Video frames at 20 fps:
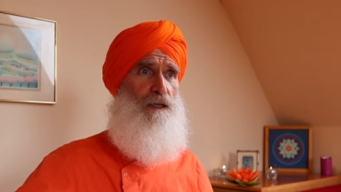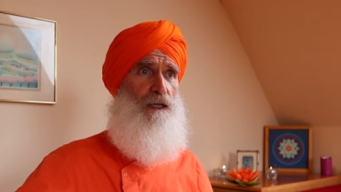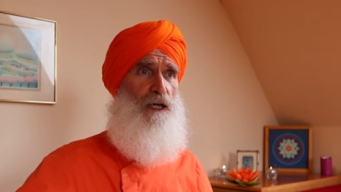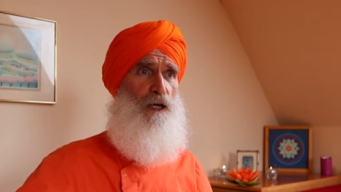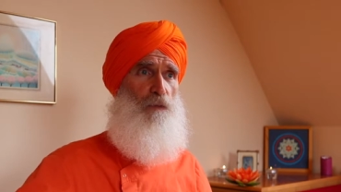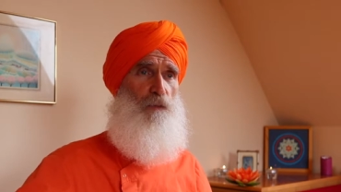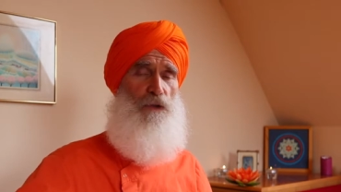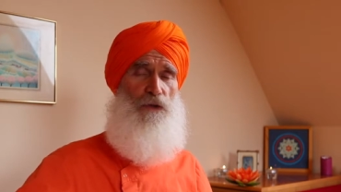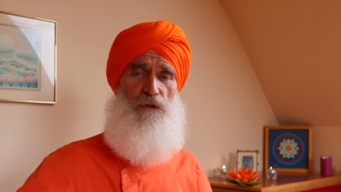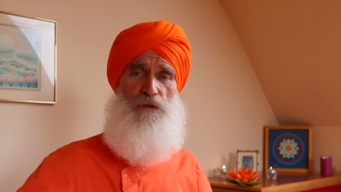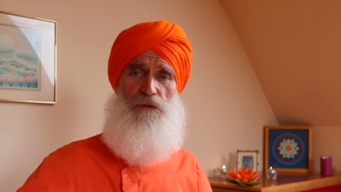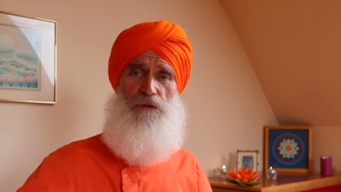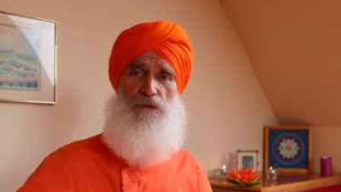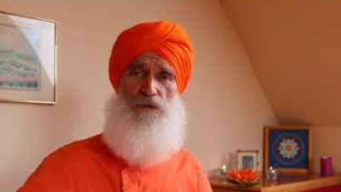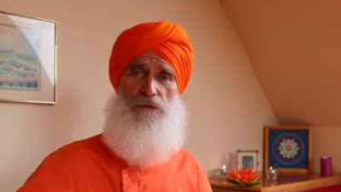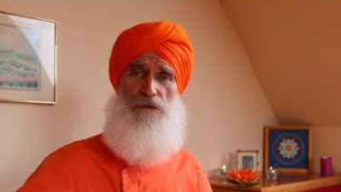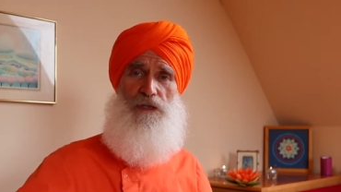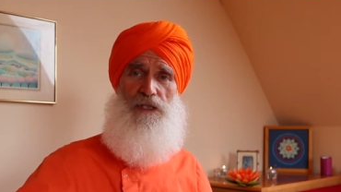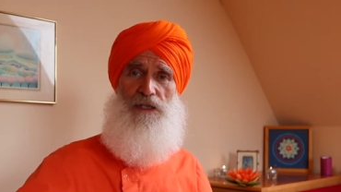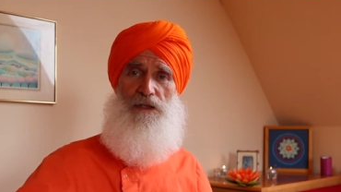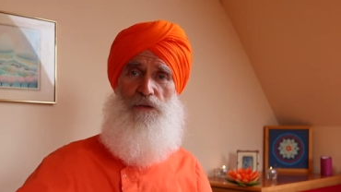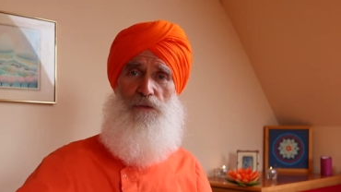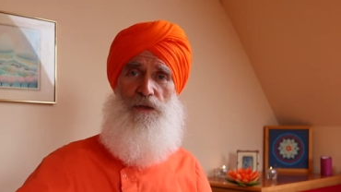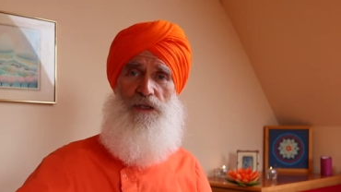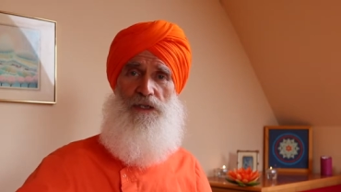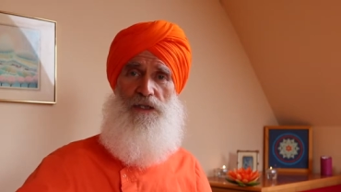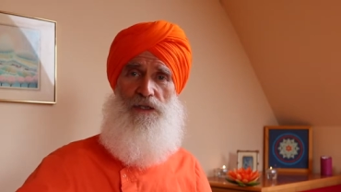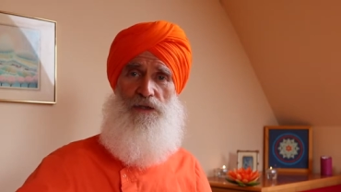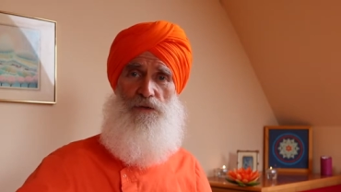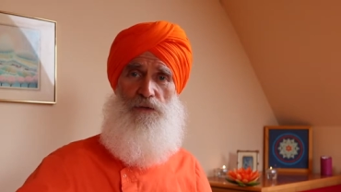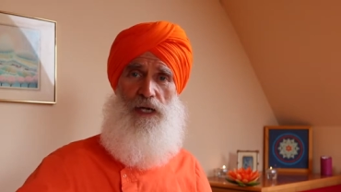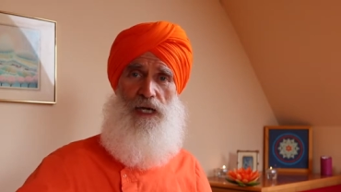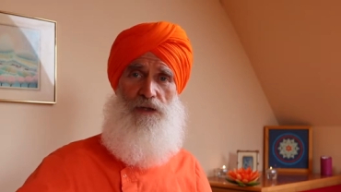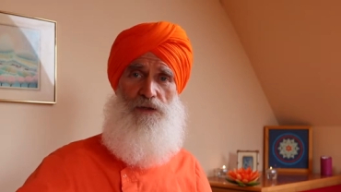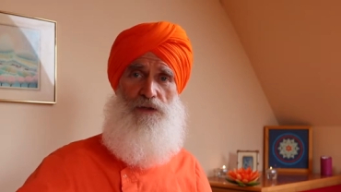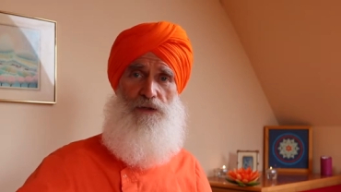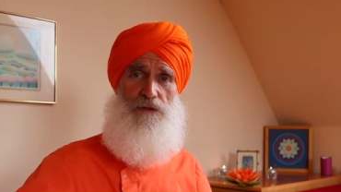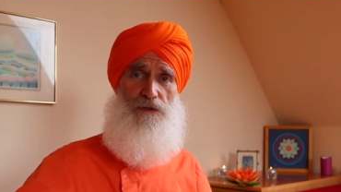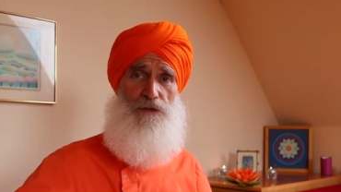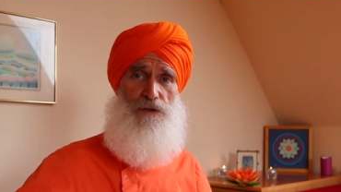help you deal with
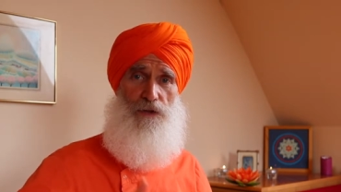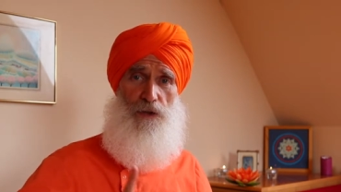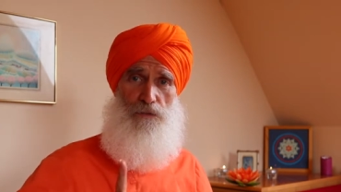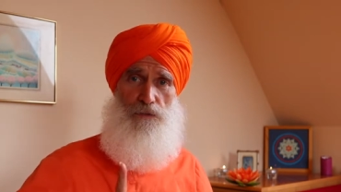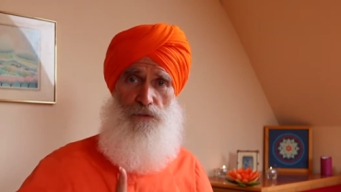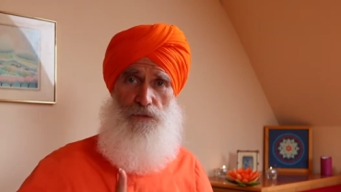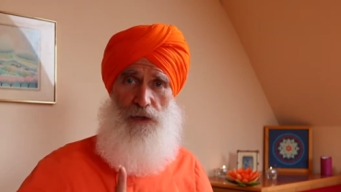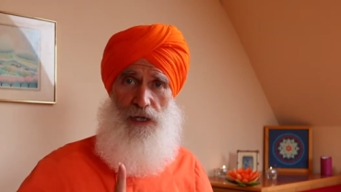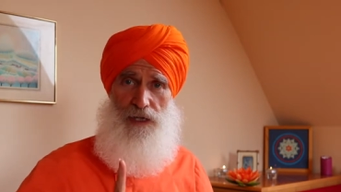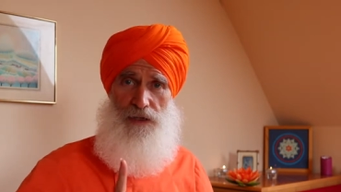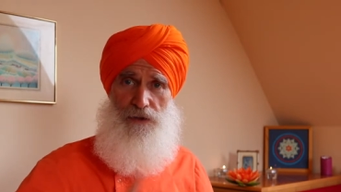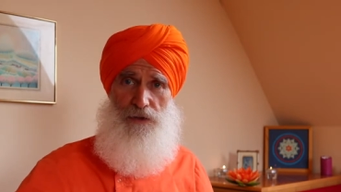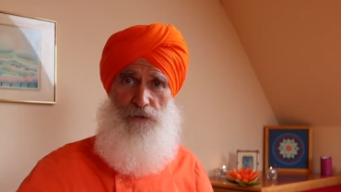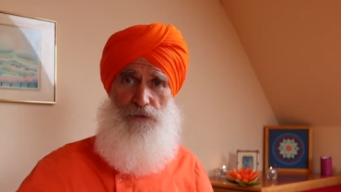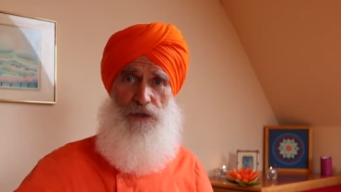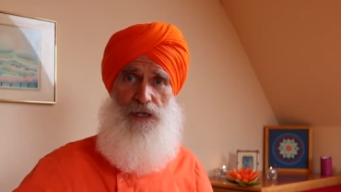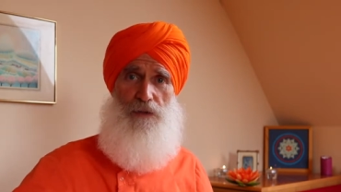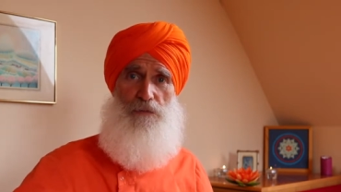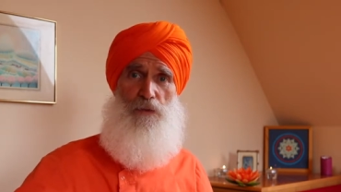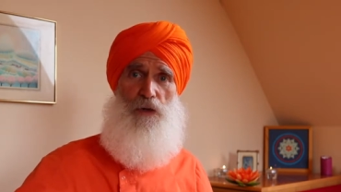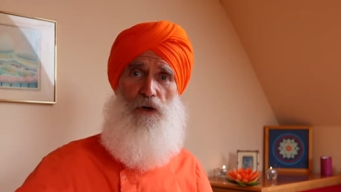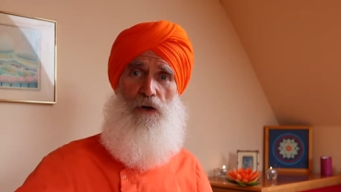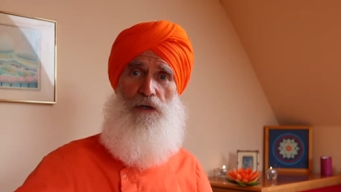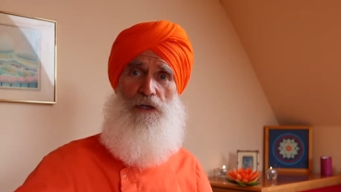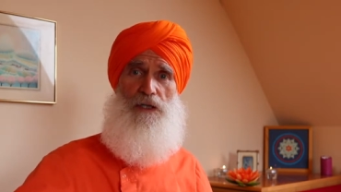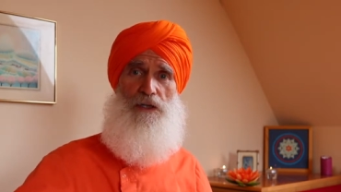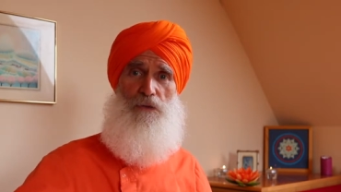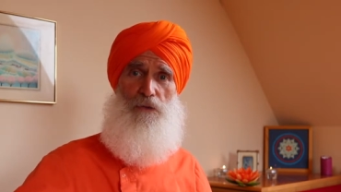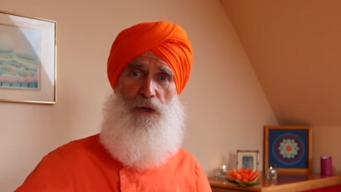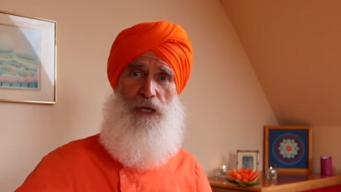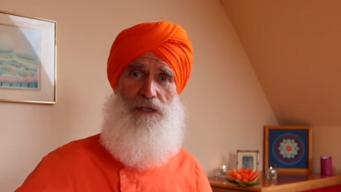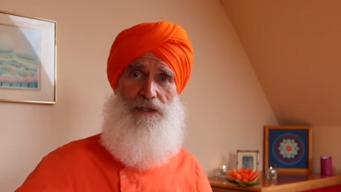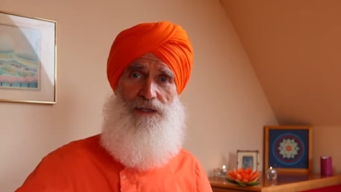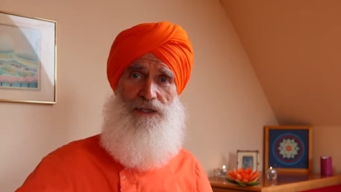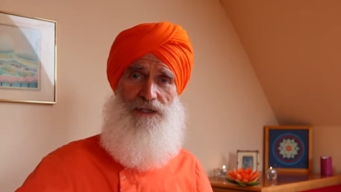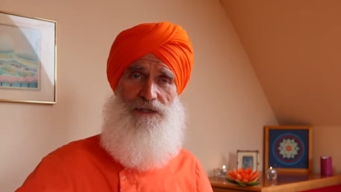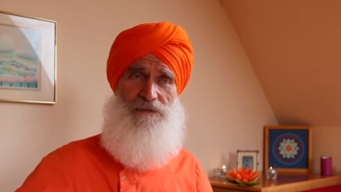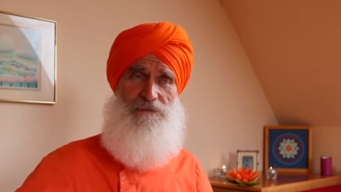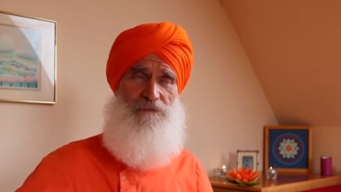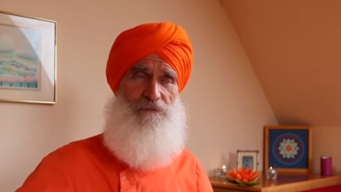distractions. Don't try and do them all at
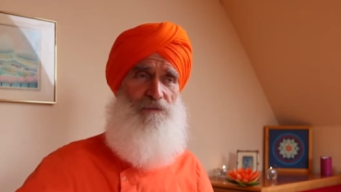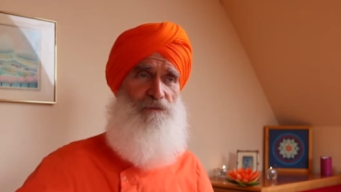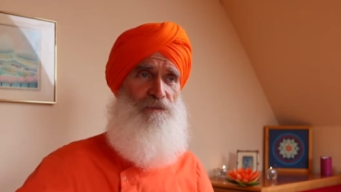once,